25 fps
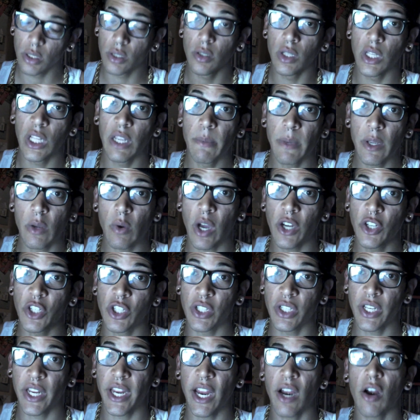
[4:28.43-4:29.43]
Leave me
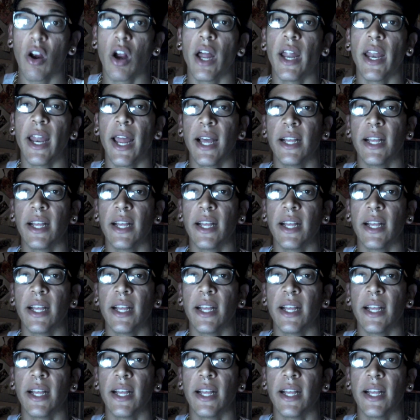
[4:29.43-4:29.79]
questions here at